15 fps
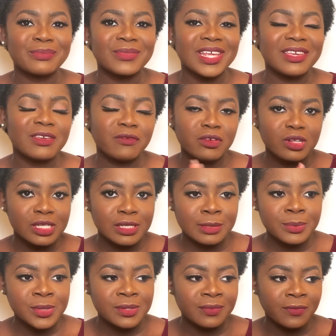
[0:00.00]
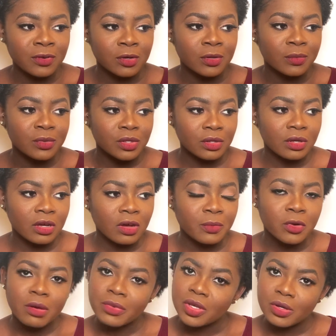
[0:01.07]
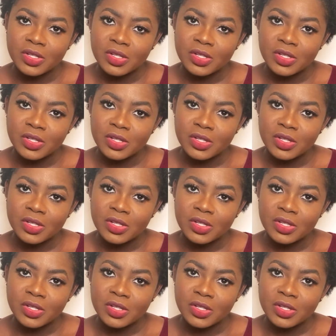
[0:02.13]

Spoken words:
like a few tips for upcoming